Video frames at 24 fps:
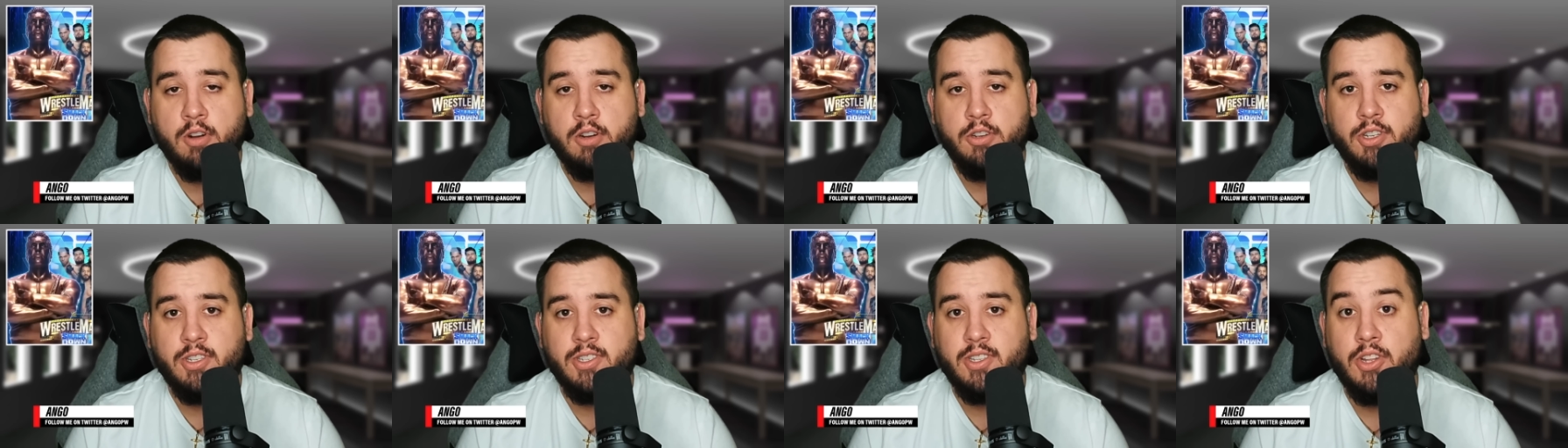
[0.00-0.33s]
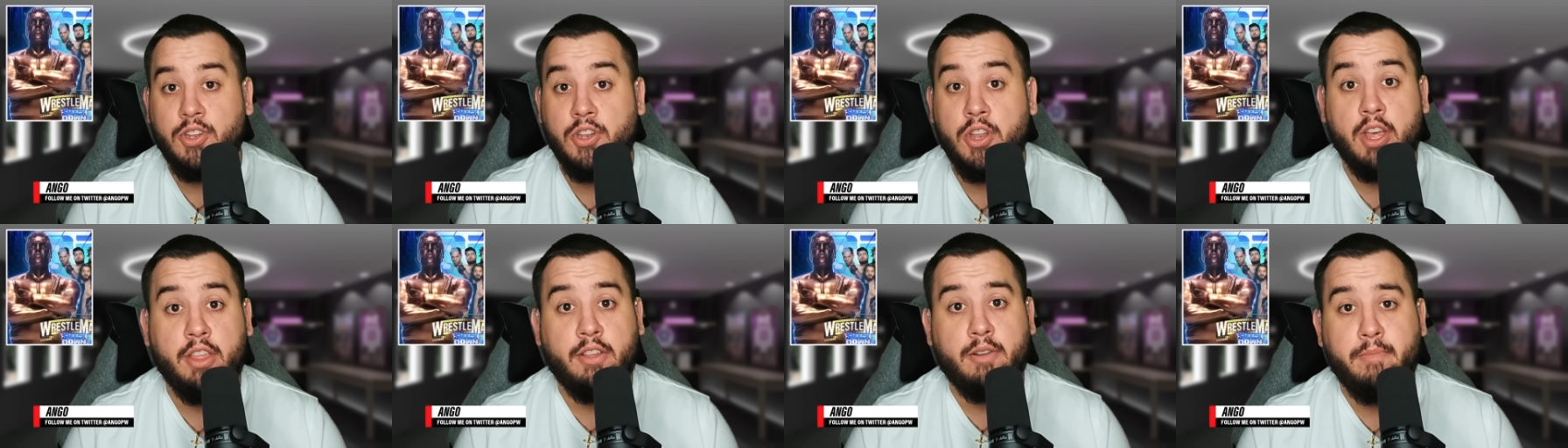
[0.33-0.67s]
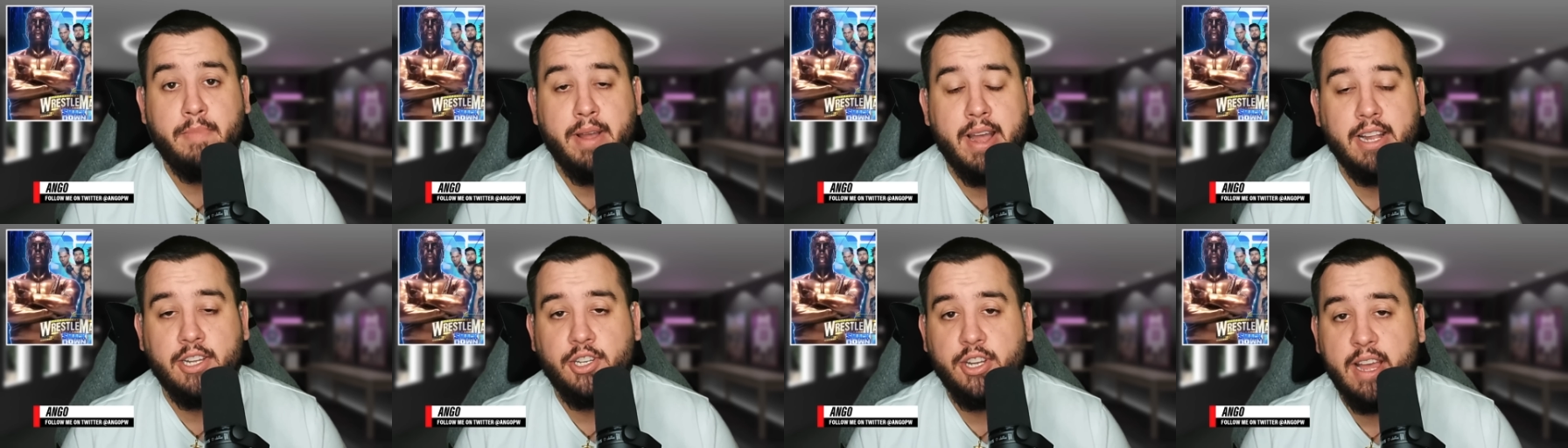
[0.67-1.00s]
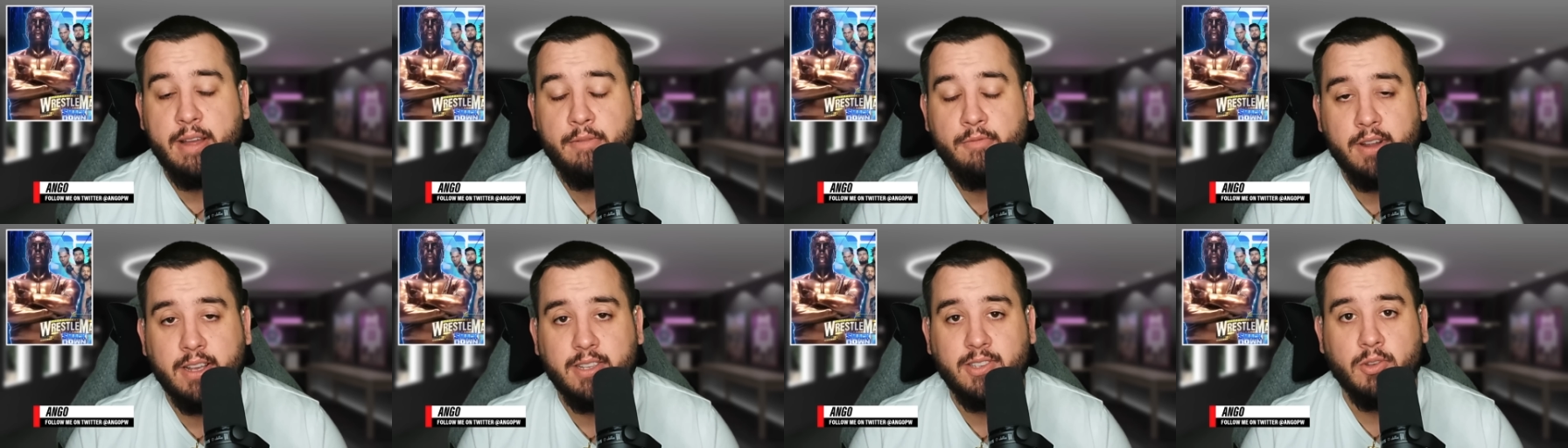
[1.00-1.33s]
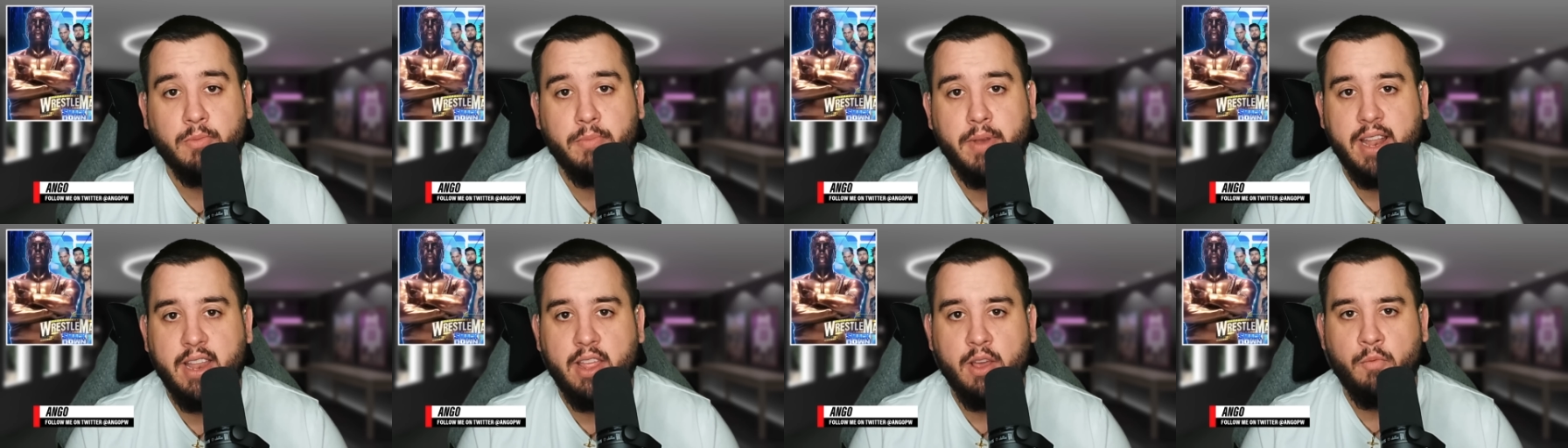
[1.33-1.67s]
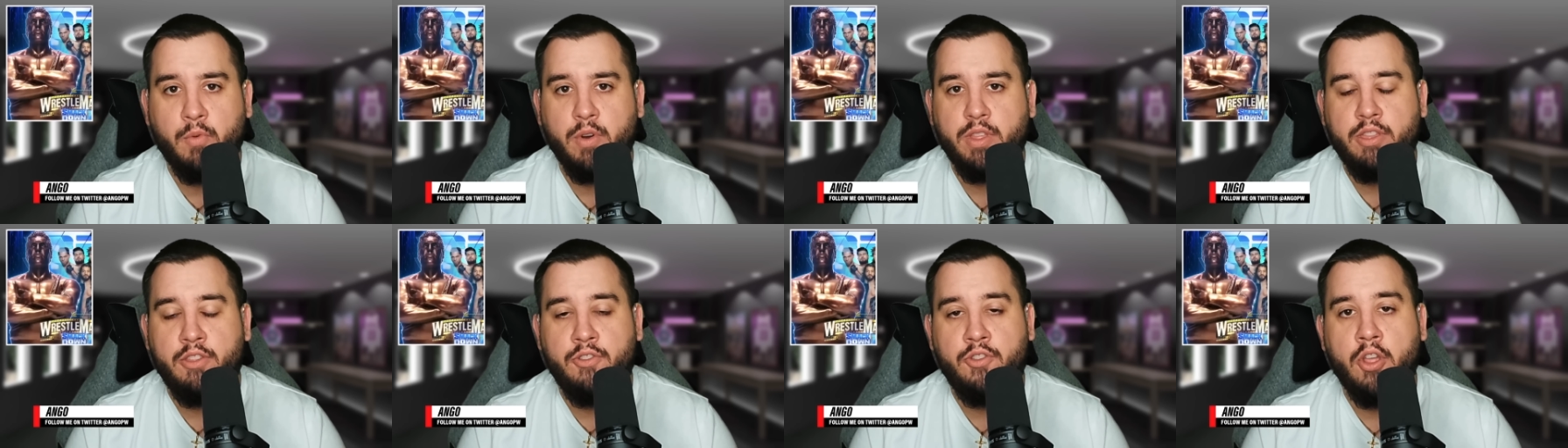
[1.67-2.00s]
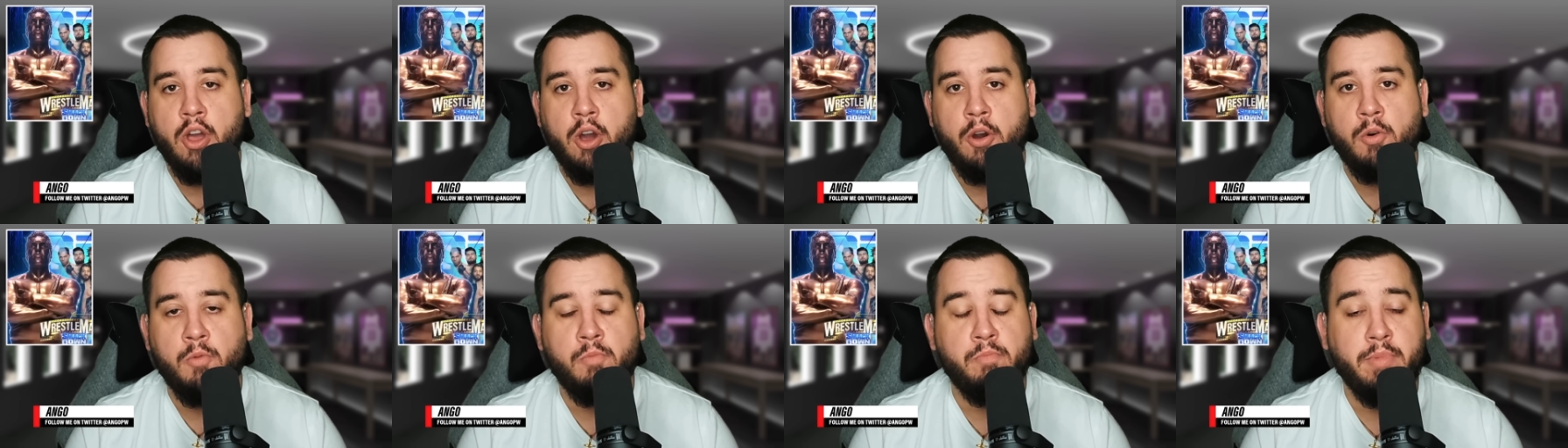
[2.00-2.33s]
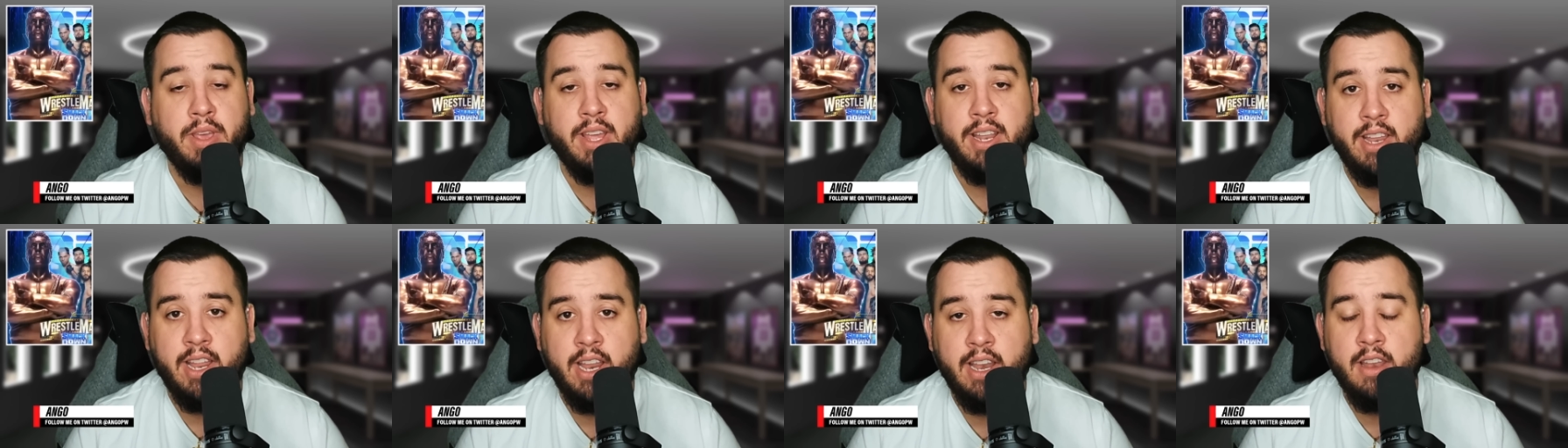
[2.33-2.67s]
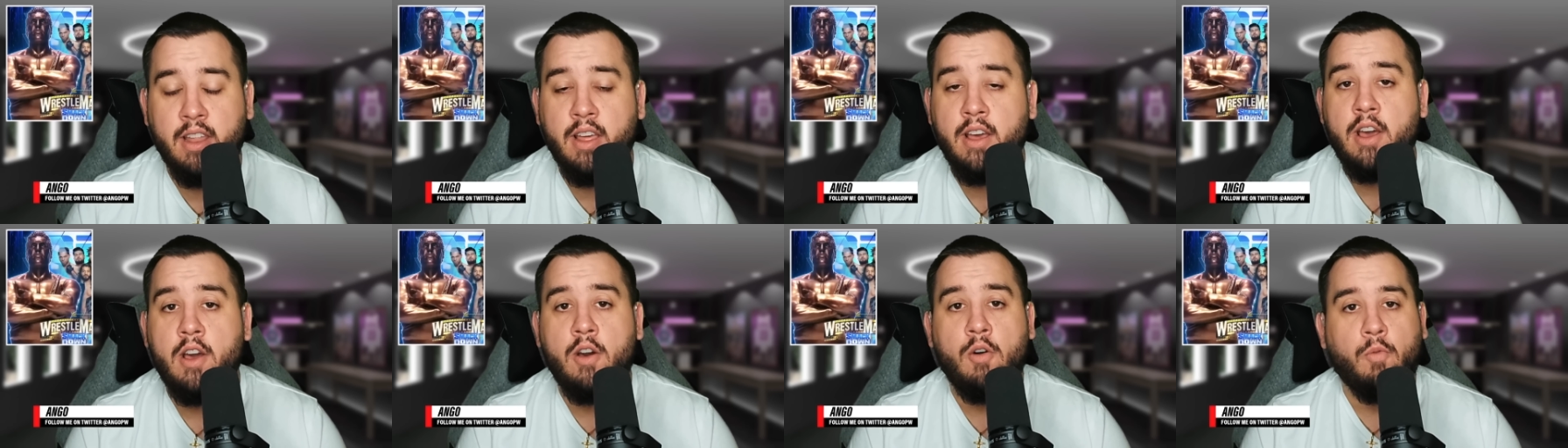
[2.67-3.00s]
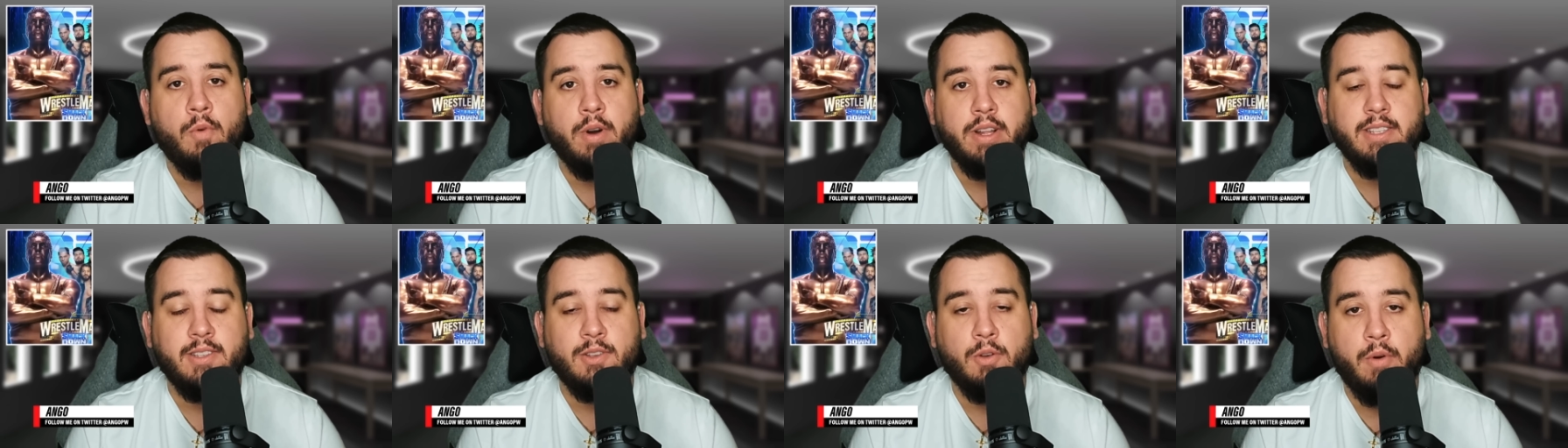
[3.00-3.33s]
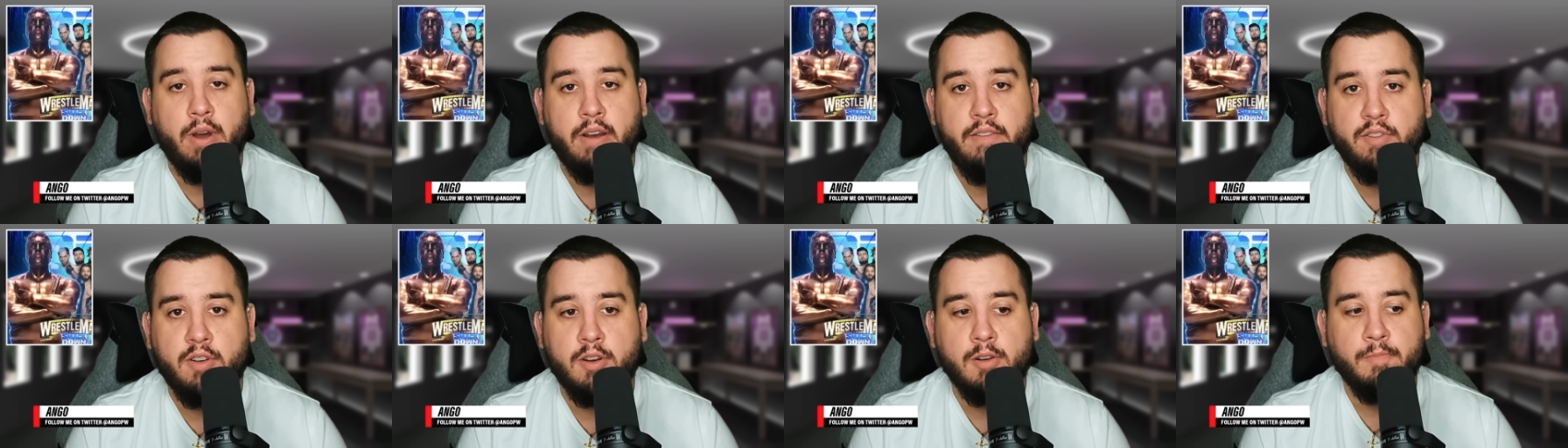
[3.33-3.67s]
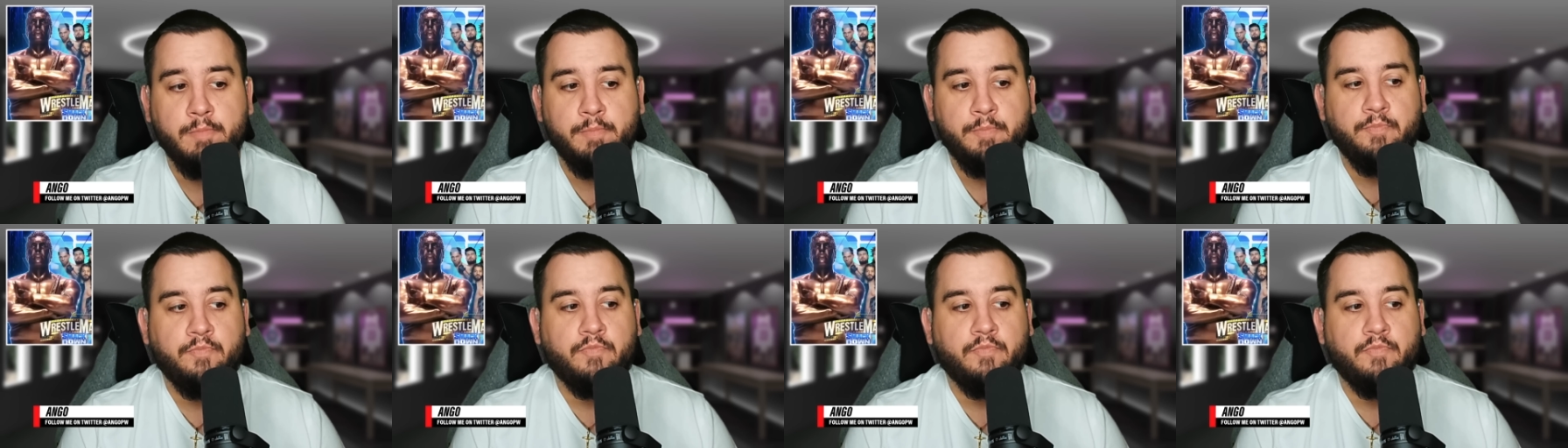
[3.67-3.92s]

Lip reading: just another match at WrestleMania with no meaning whatsoever,